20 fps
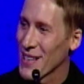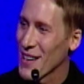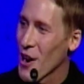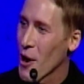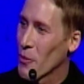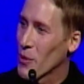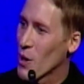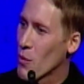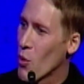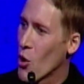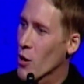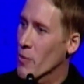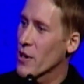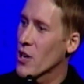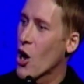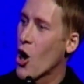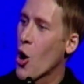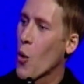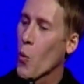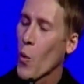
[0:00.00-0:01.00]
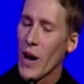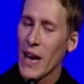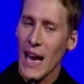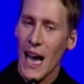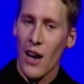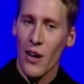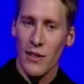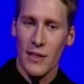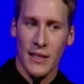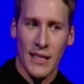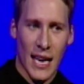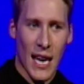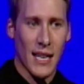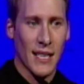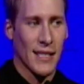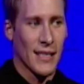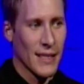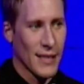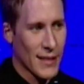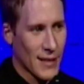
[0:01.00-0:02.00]
home way out in
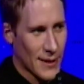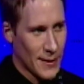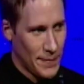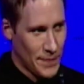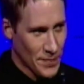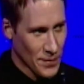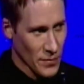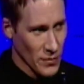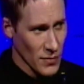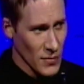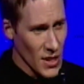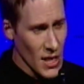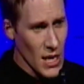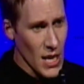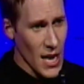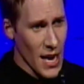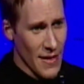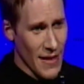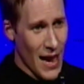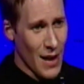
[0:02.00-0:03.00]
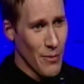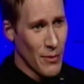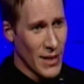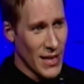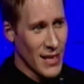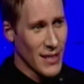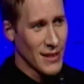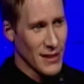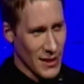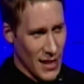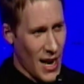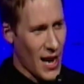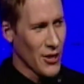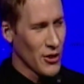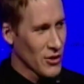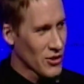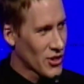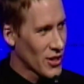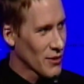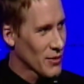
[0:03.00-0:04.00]
Texas. And that meant, yeah, you
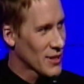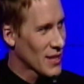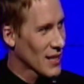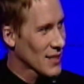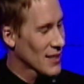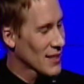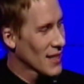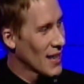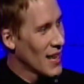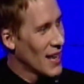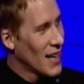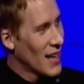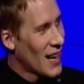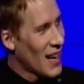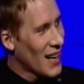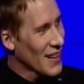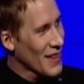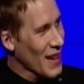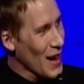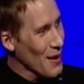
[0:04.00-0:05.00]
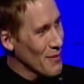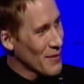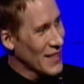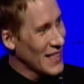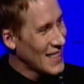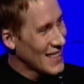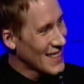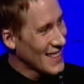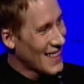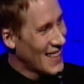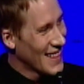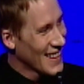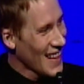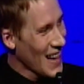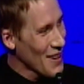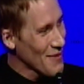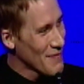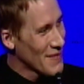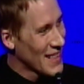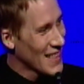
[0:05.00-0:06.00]
can cheer for Texas. That
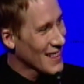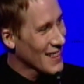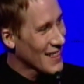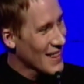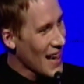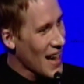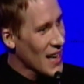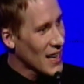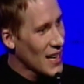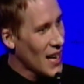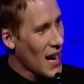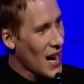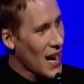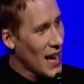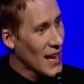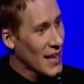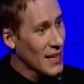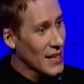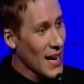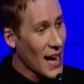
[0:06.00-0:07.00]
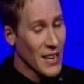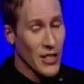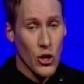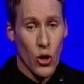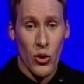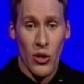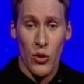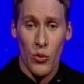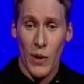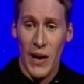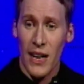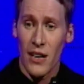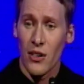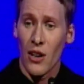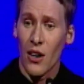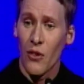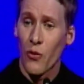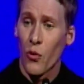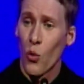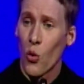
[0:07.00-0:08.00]
meant that I had to go to the
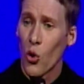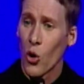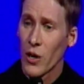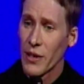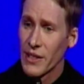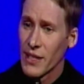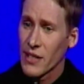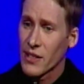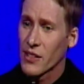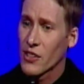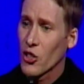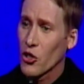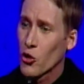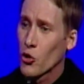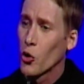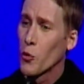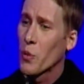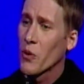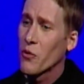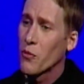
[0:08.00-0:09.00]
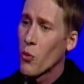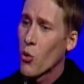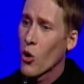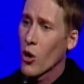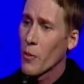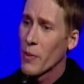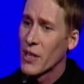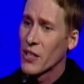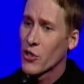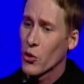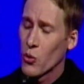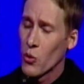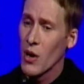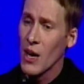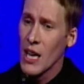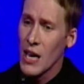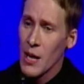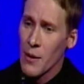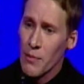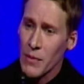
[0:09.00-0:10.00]
Randolph Ward, and this is a group of Mormons who
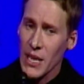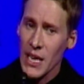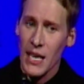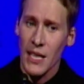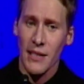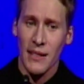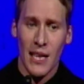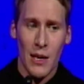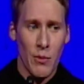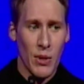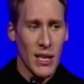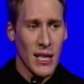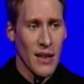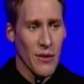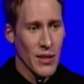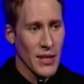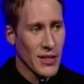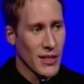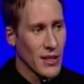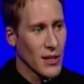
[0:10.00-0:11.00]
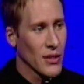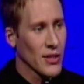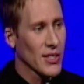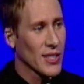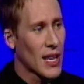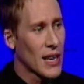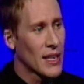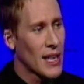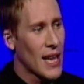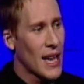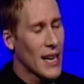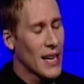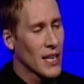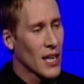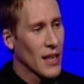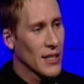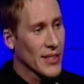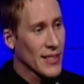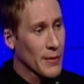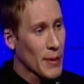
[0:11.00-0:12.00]
meet, and they meet every single Sunday, and
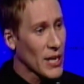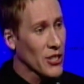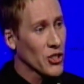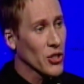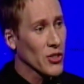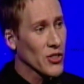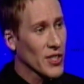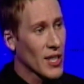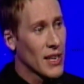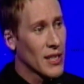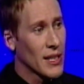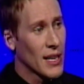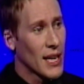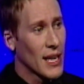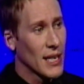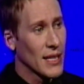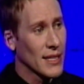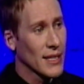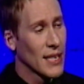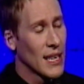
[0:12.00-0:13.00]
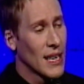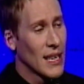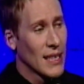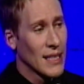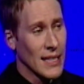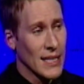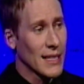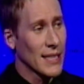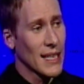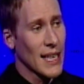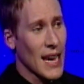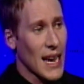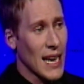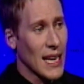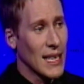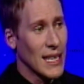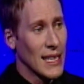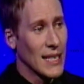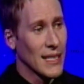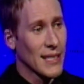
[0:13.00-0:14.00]
on special Sundays, this is the
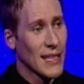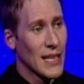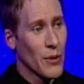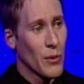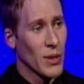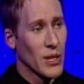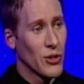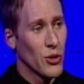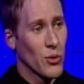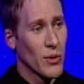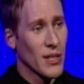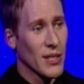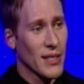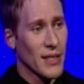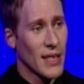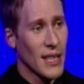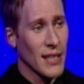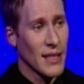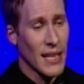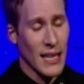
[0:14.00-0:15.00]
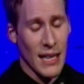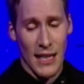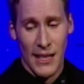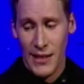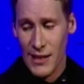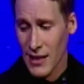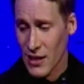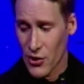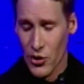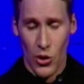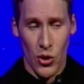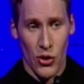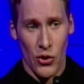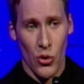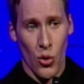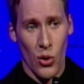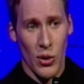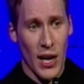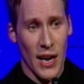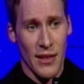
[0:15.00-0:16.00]
80s, they would do this thing that at 6 years
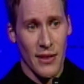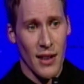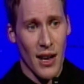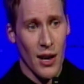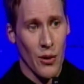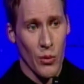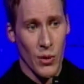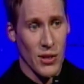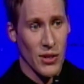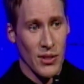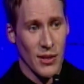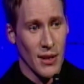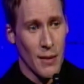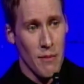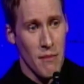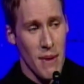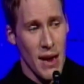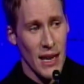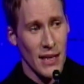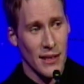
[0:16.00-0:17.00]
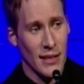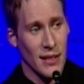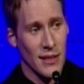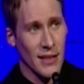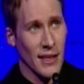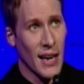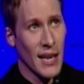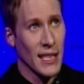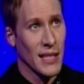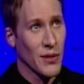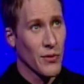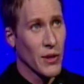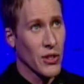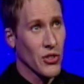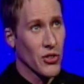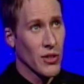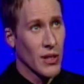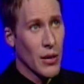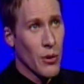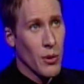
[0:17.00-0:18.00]
old I thought was amazing science
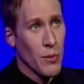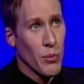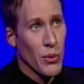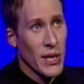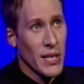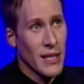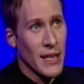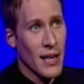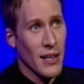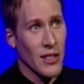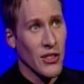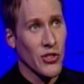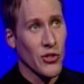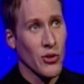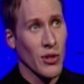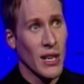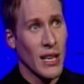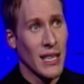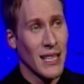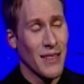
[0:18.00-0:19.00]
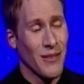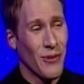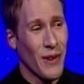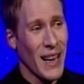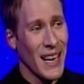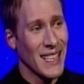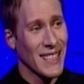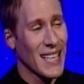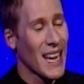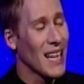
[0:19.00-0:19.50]
fiction. They would bring down a screen, and via